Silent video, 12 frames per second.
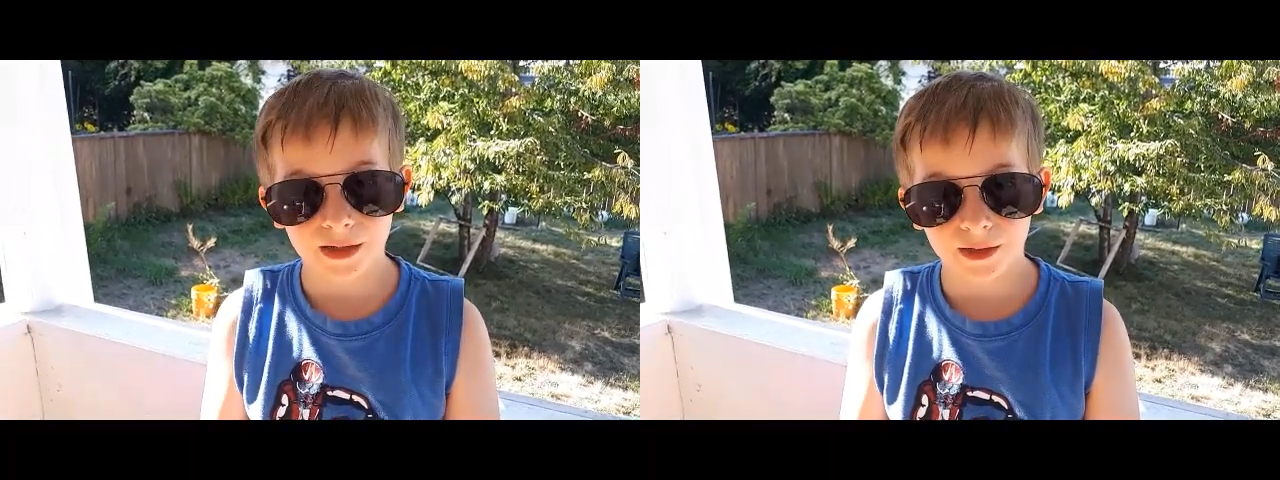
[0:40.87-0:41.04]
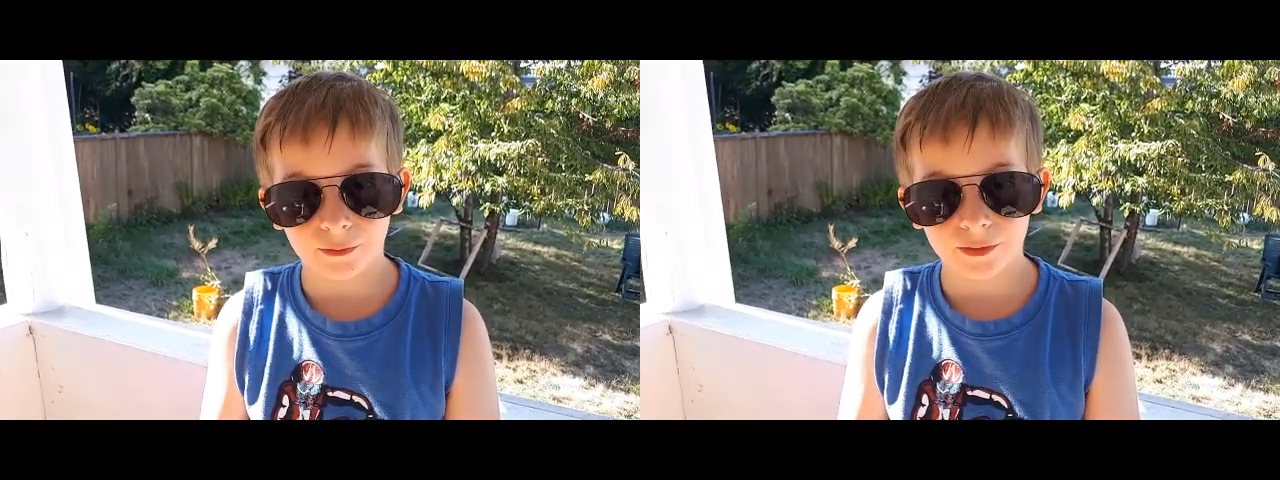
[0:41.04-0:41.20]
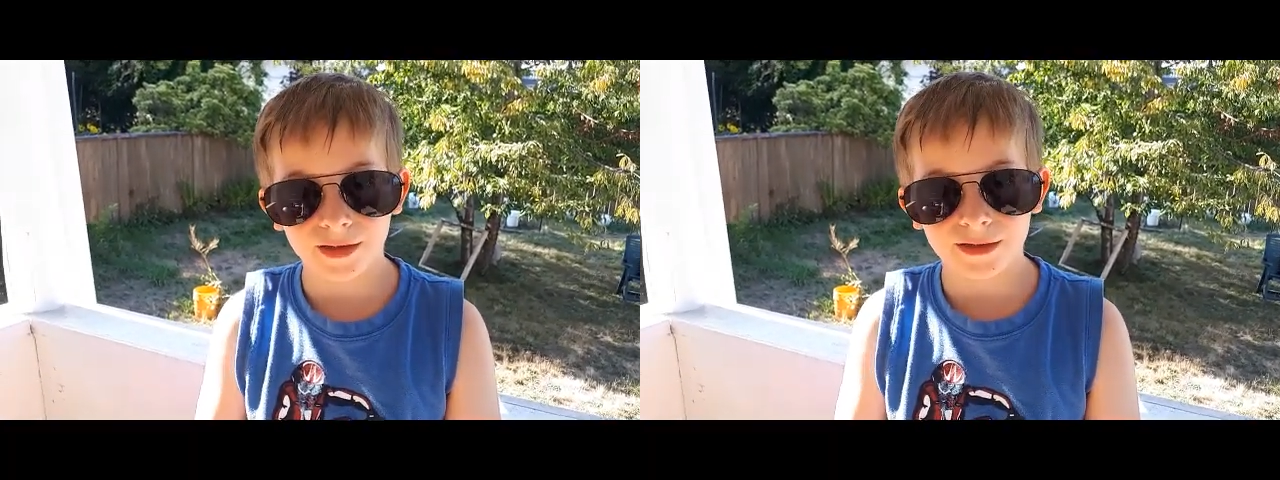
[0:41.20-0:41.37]

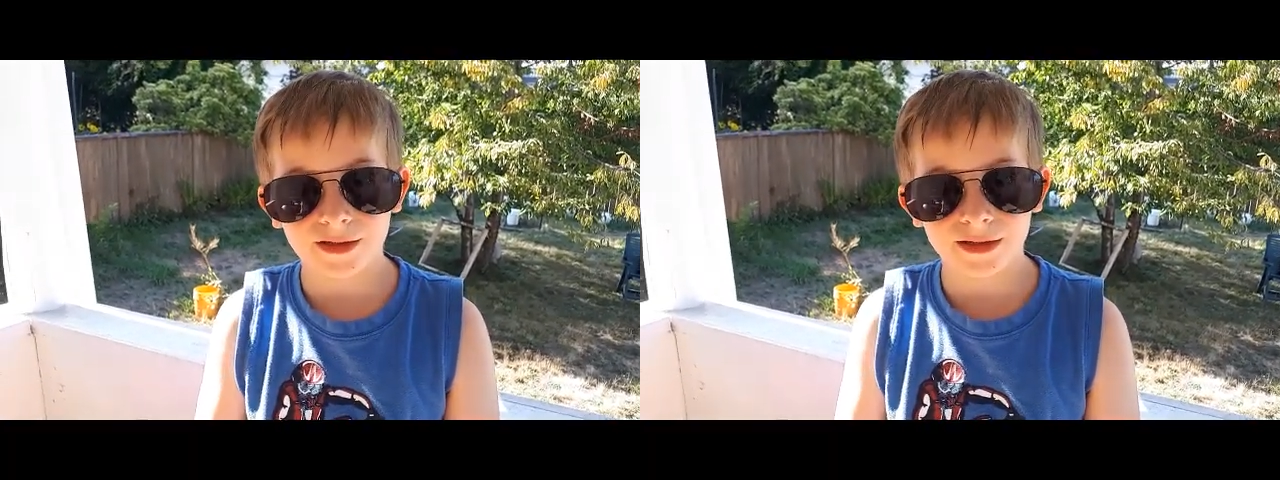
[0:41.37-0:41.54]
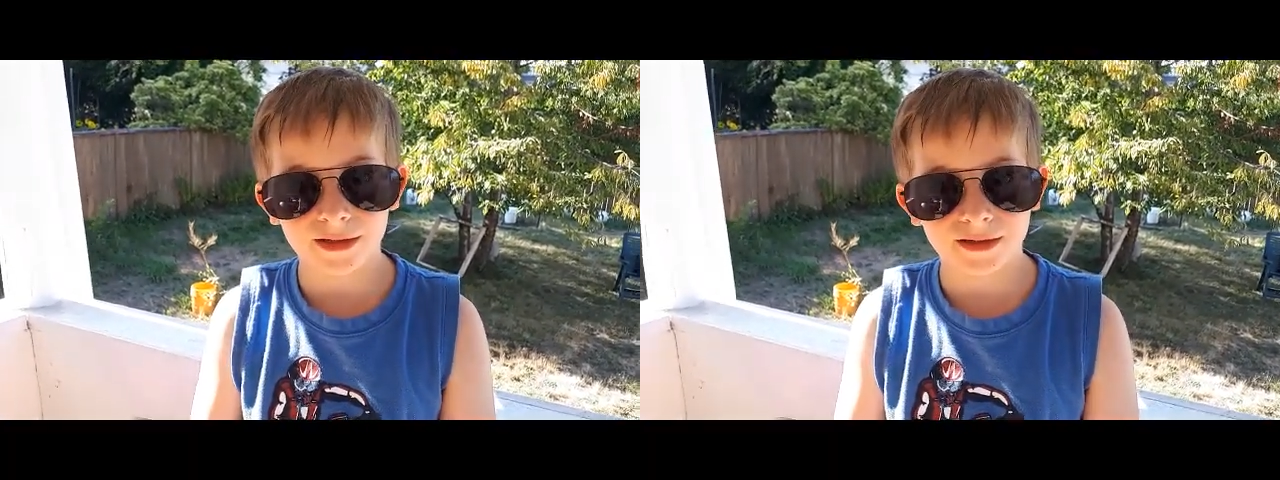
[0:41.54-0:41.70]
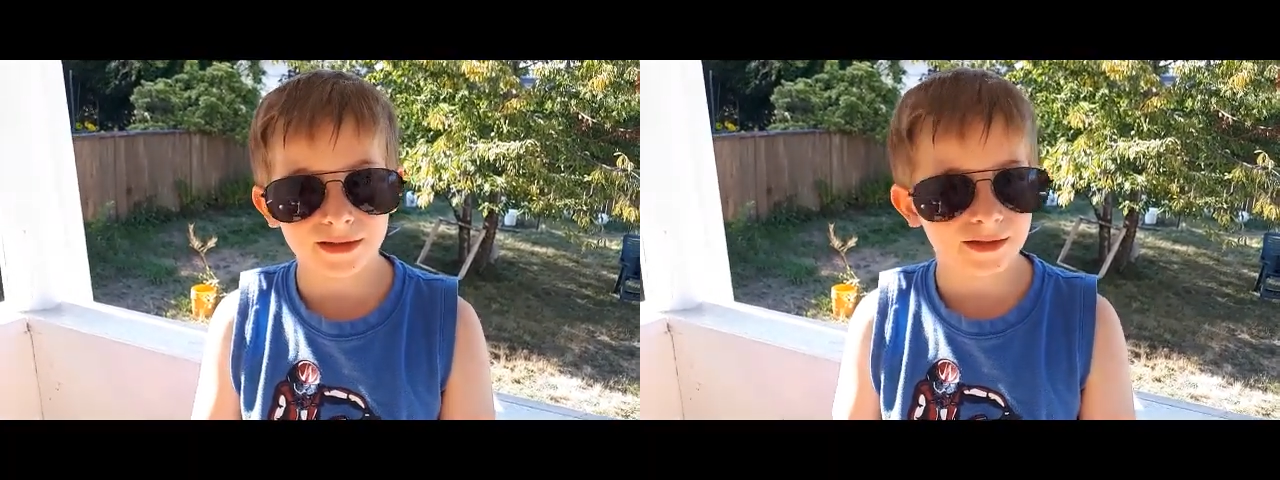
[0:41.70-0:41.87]

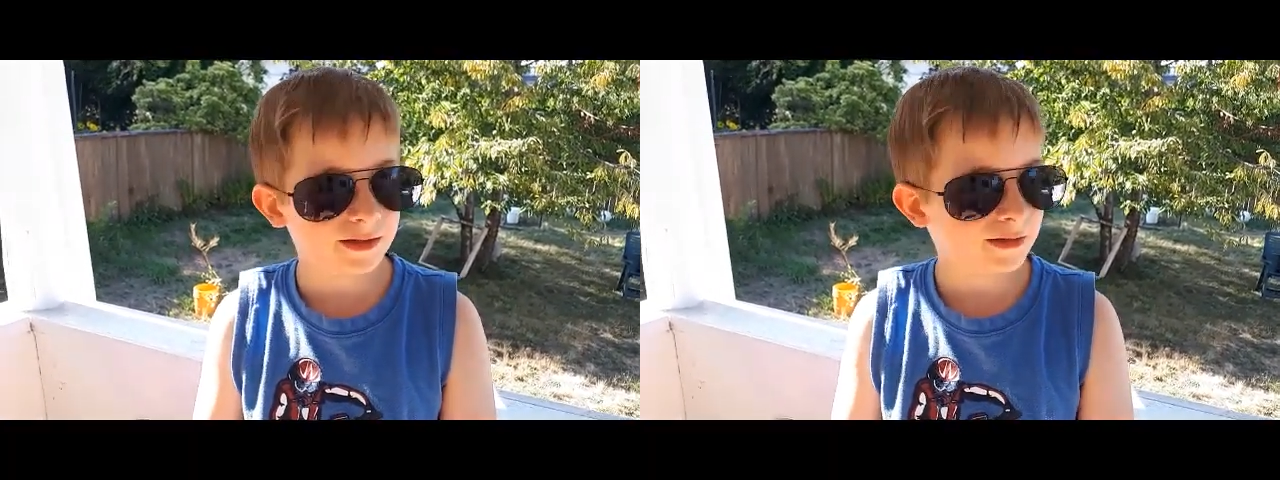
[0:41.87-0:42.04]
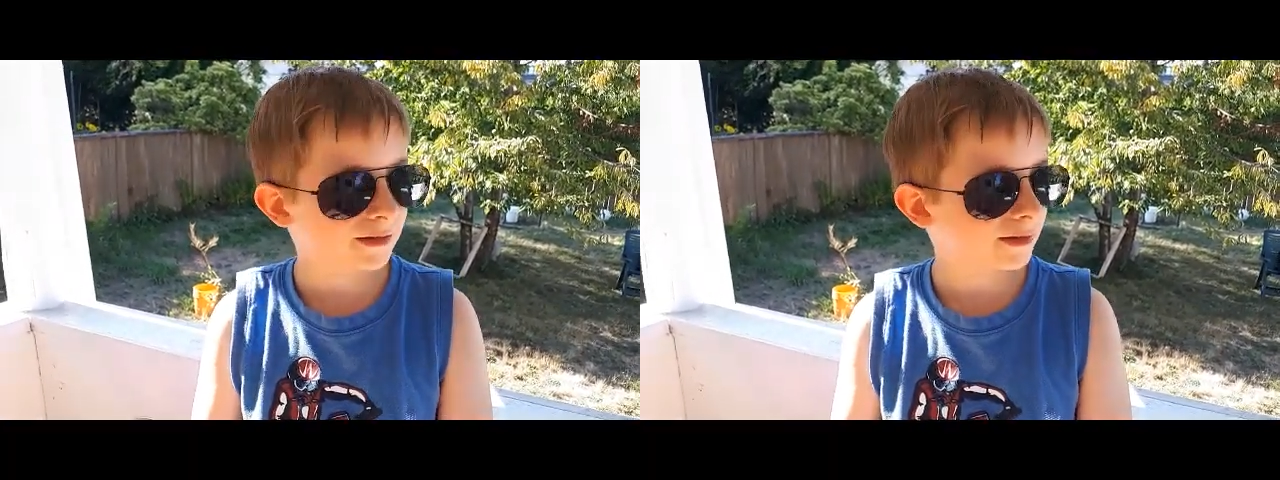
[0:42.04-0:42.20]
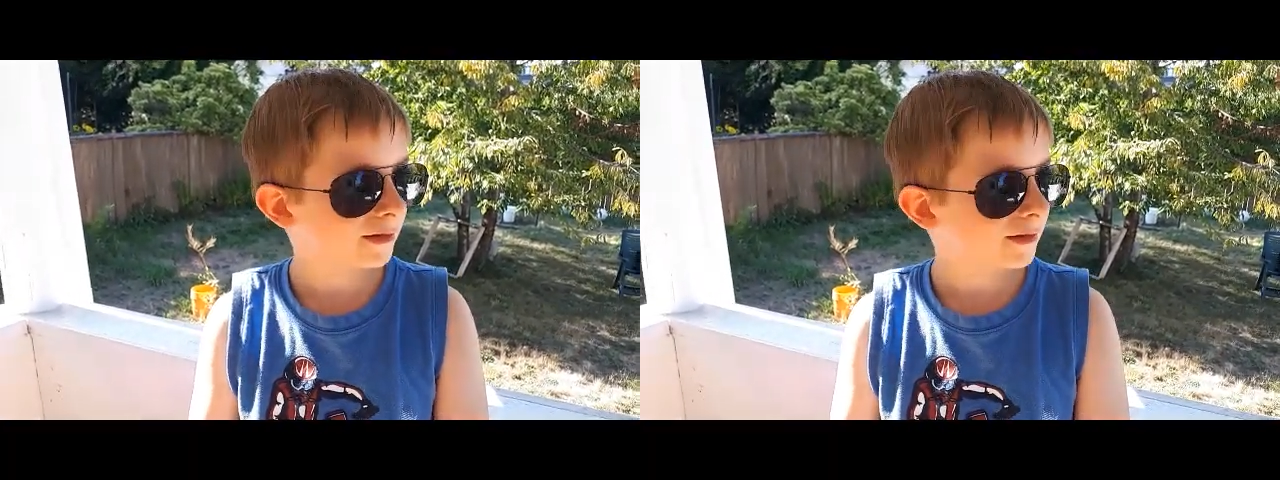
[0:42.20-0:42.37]
Elisus.
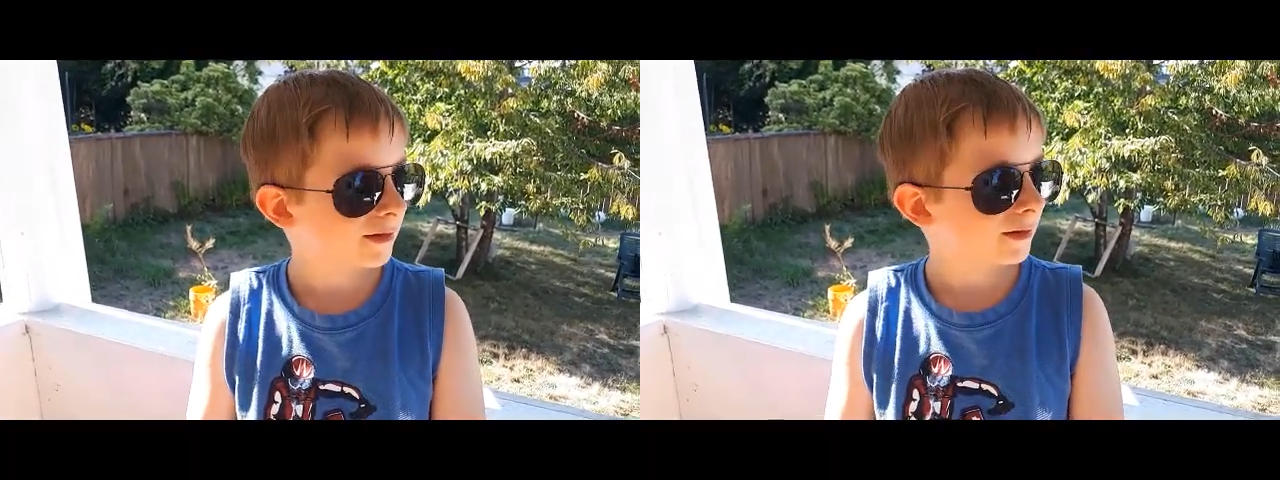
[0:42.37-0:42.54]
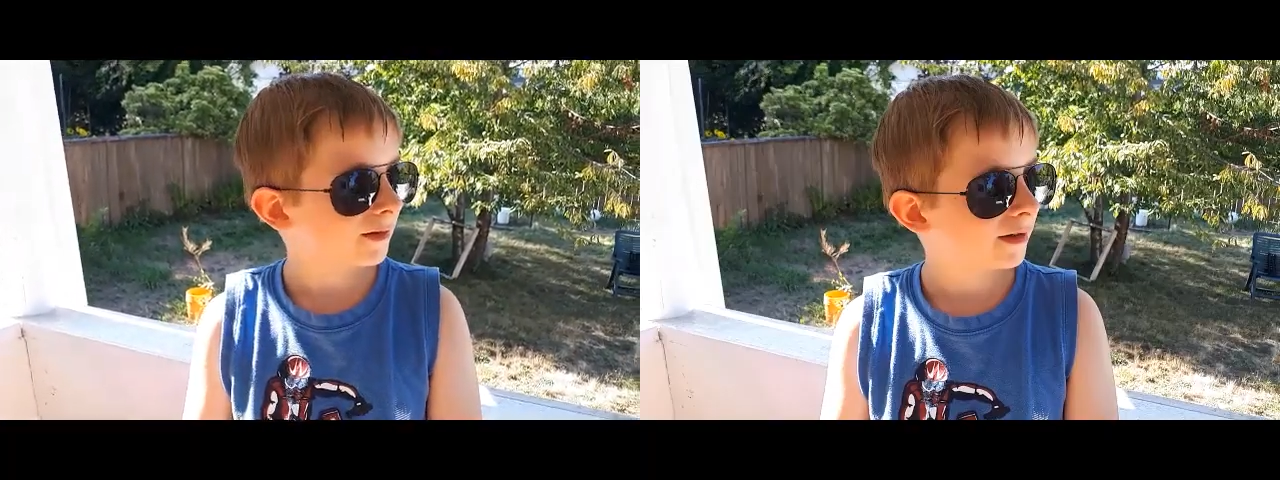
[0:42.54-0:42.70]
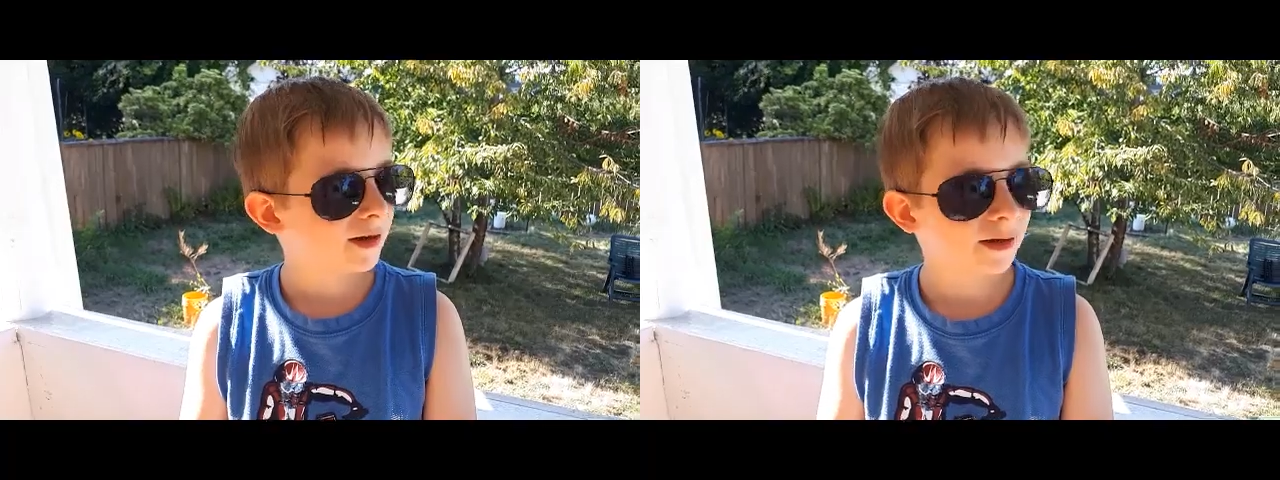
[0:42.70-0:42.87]

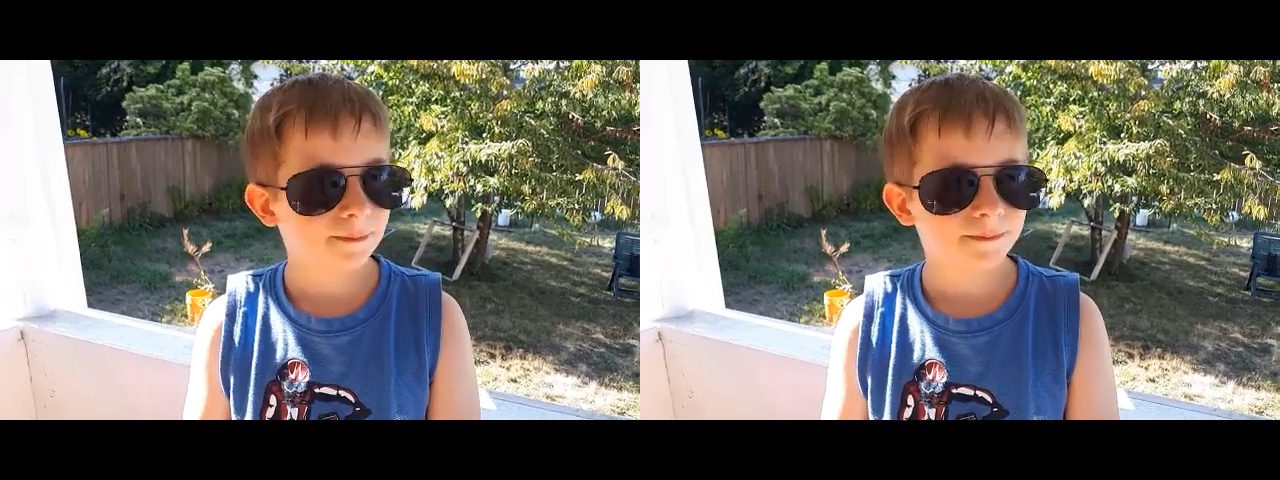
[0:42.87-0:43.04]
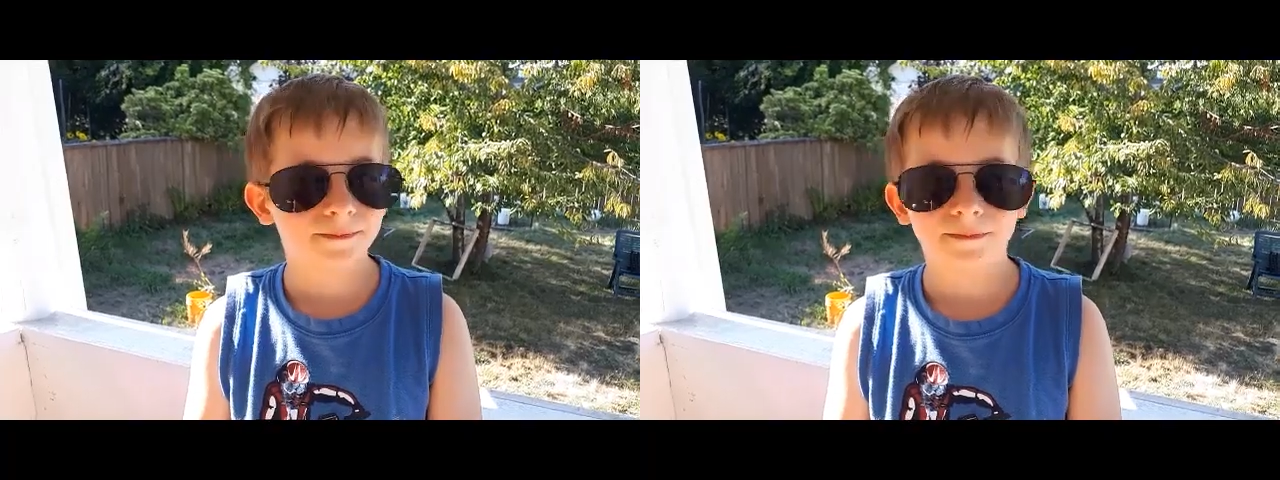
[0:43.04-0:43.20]
Um